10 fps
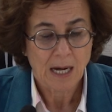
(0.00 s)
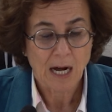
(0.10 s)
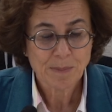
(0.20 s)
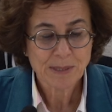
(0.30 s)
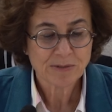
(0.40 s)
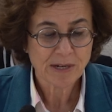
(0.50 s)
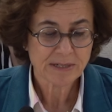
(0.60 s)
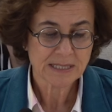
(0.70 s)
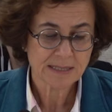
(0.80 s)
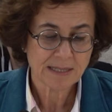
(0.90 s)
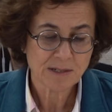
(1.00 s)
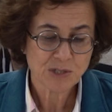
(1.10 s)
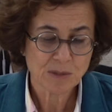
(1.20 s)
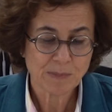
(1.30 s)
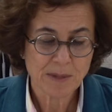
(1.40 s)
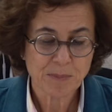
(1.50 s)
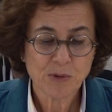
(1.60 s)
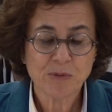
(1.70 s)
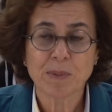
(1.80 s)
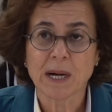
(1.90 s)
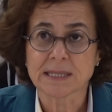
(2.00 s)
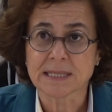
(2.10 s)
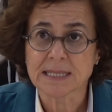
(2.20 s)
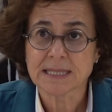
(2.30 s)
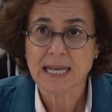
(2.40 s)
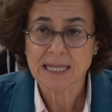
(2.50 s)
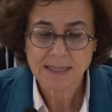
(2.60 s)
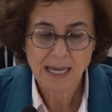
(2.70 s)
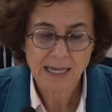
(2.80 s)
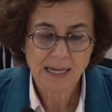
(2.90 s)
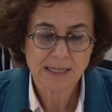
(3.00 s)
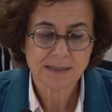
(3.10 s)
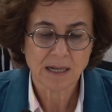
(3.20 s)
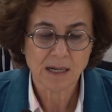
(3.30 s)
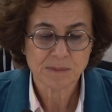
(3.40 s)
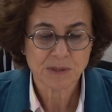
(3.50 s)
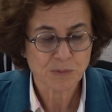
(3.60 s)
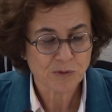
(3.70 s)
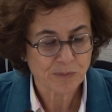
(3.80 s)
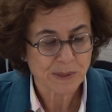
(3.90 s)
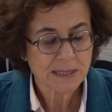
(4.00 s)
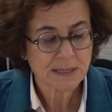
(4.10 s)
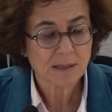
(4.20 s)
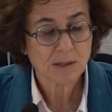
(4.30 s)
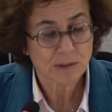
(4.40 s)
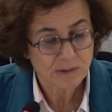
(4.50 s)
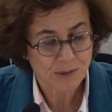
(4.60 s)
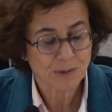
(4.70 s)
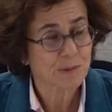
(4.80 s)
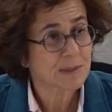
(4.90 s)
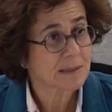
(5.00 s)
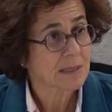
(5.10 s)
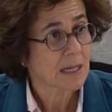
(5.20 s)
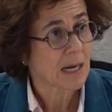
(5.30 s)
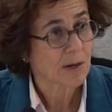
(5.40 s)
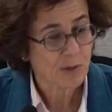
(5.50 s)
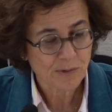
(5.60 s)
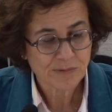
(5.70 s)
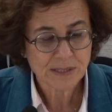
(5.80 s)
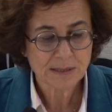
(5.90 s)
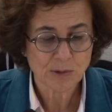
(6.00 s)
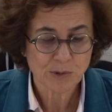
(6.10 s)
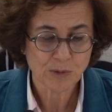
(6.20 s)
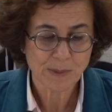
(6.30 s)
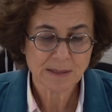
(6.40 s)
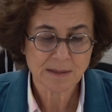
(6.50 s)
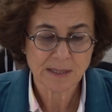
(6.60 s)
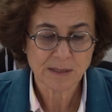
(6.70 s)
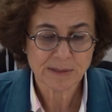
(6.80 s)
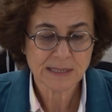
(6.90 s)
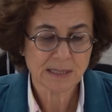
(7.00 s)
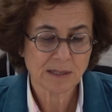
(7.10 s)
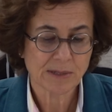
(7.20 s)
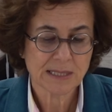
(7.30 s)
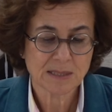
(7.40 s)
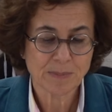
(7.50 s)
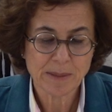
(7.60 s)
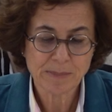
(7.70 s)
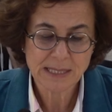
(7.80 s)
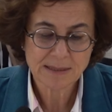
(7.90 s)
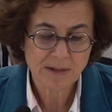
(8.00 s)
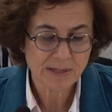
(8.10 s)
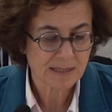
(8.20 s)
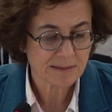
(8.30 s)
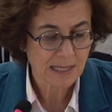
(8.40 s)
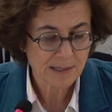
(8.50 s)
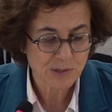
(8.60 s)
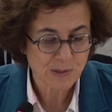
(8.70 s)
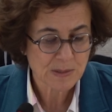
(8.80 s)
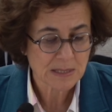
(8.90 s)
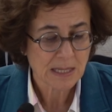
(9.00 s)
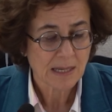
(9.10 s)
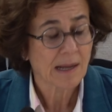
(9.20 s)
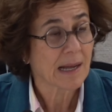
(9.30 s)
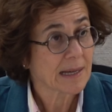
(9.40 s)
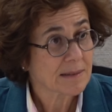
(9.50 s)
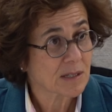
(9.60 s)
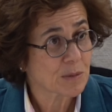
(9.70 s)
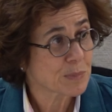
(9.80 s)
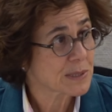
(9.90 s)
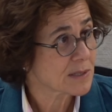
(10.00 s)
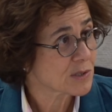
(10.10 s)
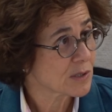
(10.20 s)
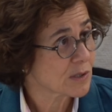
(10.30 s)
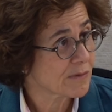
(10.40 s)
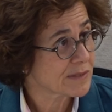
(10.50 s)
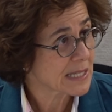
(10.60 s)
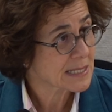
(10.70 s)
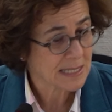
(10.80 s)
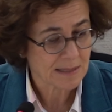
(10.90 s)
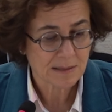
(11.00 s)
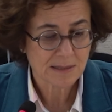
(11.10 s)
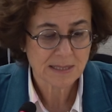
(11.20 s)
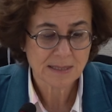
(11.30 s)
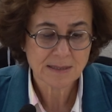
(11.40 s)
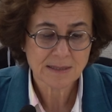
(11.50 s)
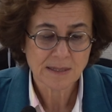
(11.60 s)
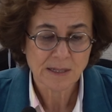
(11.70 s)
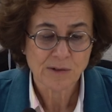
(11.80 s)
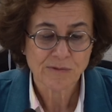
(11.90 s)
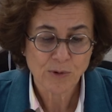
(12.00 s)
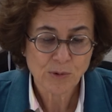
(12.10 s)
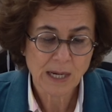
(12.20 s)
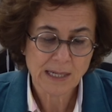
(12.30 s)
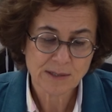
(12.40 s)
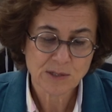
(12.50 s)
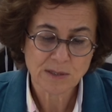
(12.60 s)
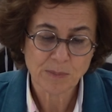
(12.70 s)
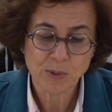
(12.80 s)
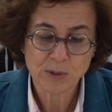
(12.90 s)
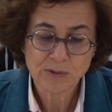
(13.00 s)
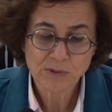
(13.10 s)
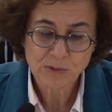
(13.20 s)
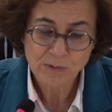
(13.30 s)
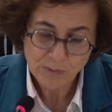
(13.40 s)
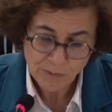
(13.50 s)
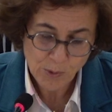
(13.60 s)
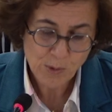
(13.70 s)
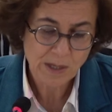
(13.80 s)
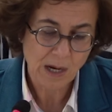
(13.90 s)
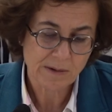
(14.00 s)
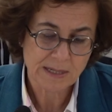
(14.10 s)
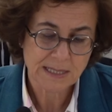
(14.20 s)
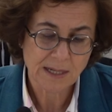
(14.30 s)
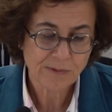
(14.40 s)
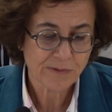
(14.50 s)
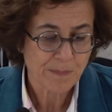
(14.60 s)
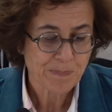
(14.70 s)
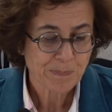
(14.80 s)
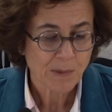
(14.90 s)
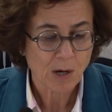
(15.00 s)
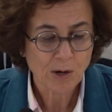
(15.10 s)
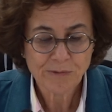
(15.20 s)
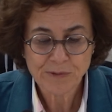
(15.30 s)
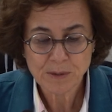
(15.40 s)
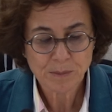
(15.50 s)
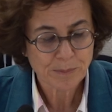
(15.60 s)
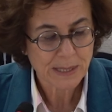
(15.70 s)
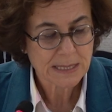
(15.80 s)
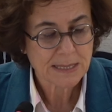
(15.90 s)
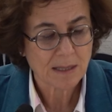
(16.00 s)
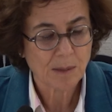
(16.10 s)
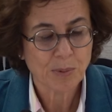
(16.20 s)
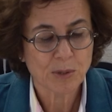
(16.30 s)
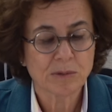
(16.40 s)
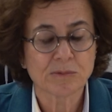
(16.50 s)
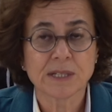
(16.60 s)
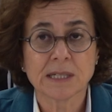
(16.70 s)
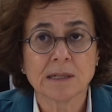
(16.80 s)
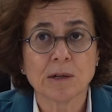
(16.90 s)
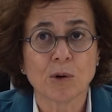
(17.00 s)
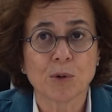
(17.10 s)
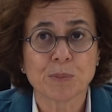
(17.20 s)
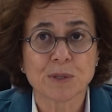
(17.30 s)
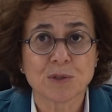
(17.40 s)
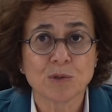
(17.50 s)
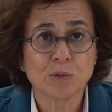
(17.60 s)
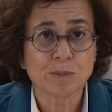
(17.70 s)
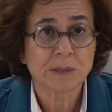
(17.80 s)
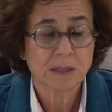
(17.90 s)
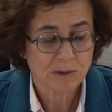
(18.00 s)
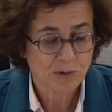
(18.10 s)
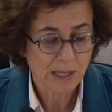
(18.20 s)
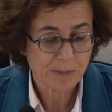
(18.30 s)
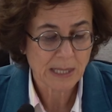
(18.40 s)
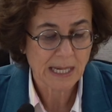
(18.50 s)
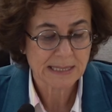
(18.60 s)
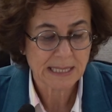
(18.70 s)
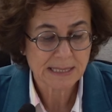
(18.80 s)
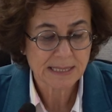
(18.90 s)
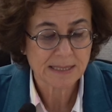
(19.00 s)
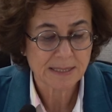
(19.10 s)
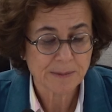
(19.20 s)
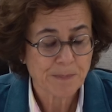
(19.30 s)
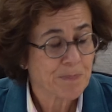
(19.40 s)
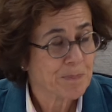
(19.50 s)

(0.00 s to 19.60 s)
Arbitrary detention by both parties and allied armed movements continues. Our office documented increasing arrests by military intelligence and imposition of death sentences for alleged support for the RSF, often based upon real or presumed tribal identity.